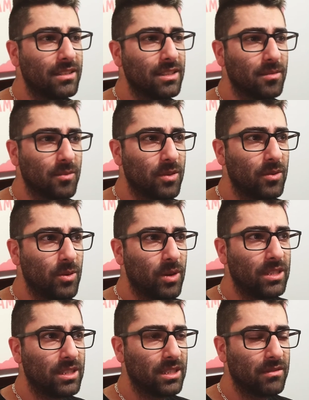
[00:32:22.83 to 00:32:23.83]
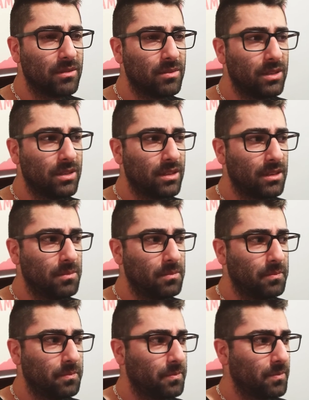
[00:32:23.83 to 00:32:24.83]
I'm rewatching Live Up to Your
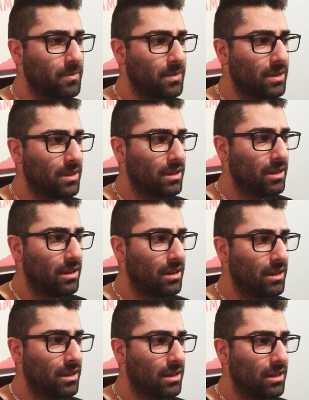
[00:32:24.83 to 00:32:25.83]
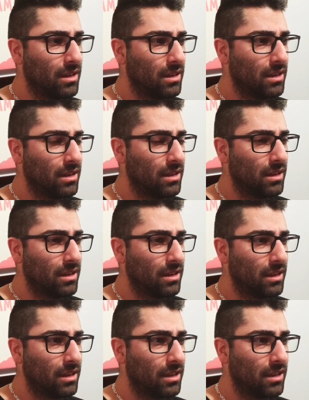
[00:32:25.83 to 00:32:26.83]
Name. And
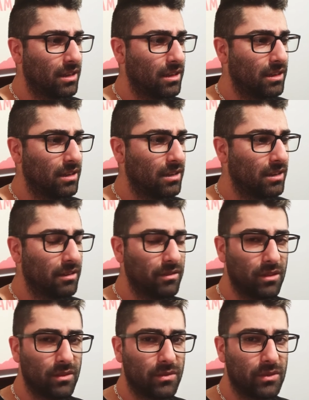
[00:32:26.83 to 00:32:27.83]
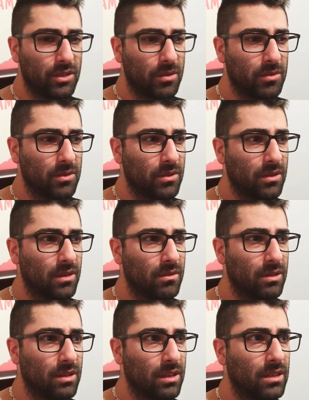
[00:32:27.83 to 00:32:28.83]
I kind of, after the first episode, I
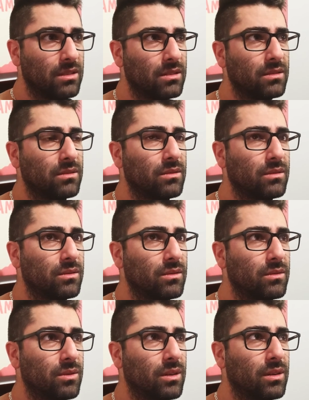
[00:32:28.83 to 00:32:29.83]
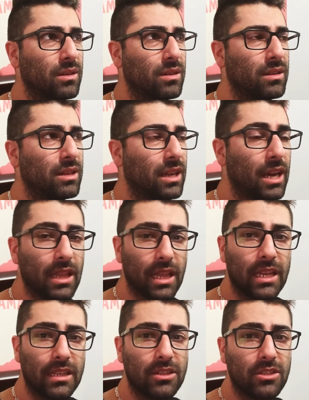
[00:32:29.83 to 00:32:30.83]
realized, well, like, I
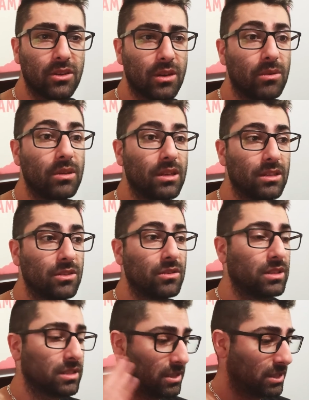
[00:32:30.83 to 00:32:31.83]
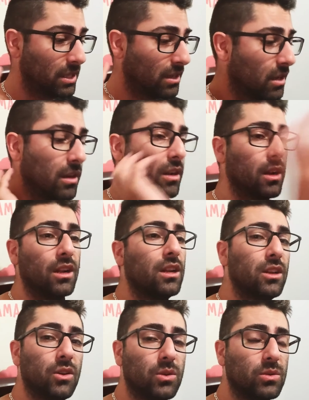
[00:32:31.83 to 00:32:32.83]
like the show. I really like the show because it's like,
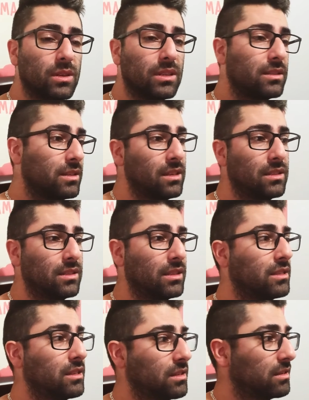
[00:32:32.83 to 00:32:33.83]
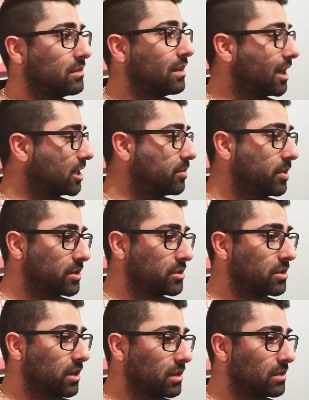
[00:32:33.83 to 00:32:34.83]
it's a
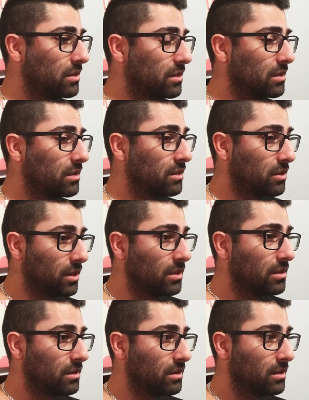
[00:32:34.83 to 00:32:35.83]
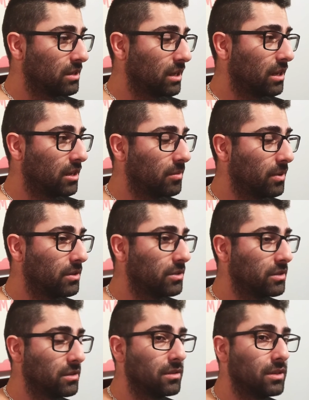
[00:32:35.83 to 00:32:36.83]
acupuncture doctor, does
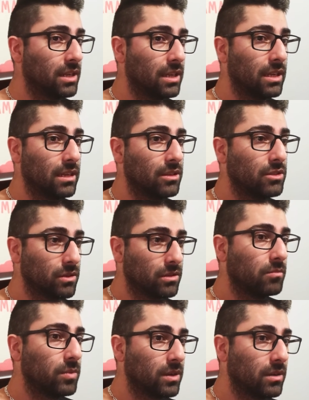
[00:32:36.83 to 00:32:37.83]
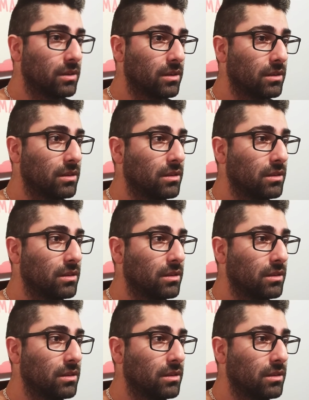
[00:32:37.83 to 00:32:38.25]
acupuncture in the Joseon period,